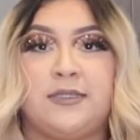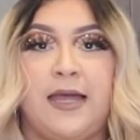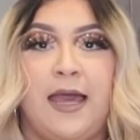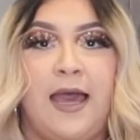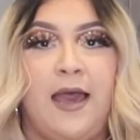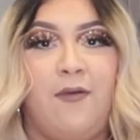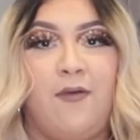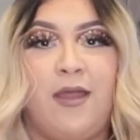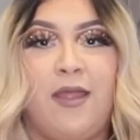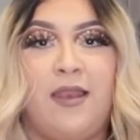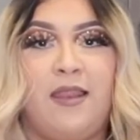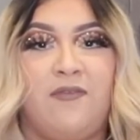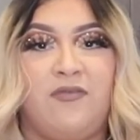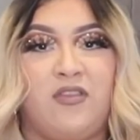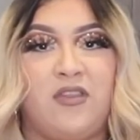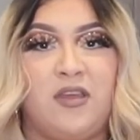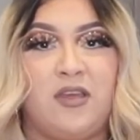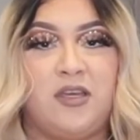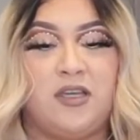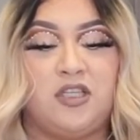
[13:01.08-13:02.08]
how I left
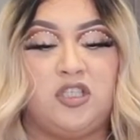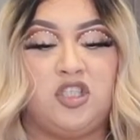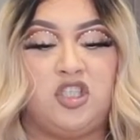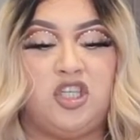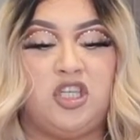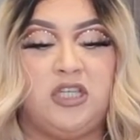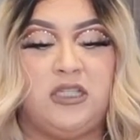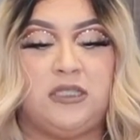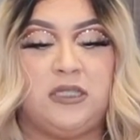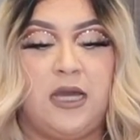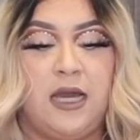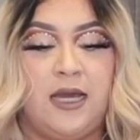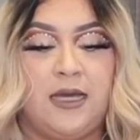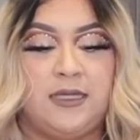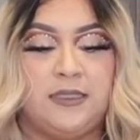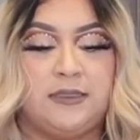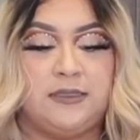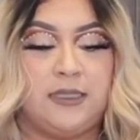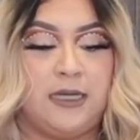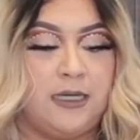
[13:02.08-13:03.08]
the cheese,
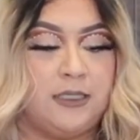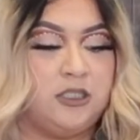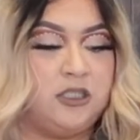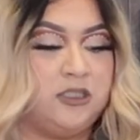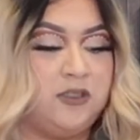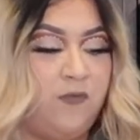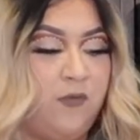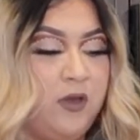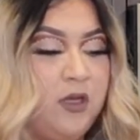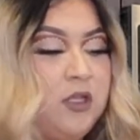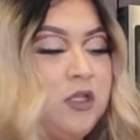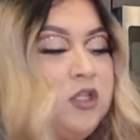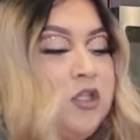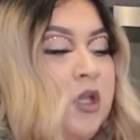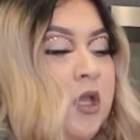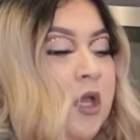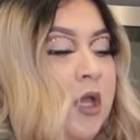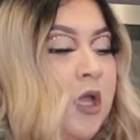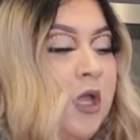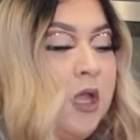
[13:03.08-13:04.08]
guys. I just
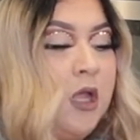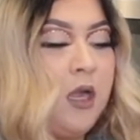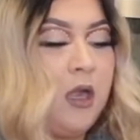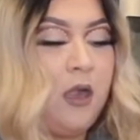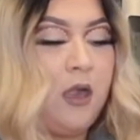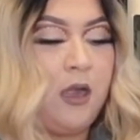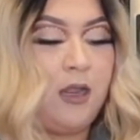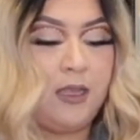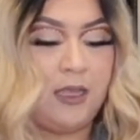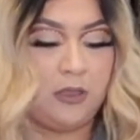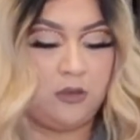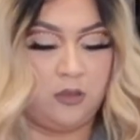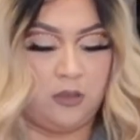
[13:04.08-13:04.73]
finished rayando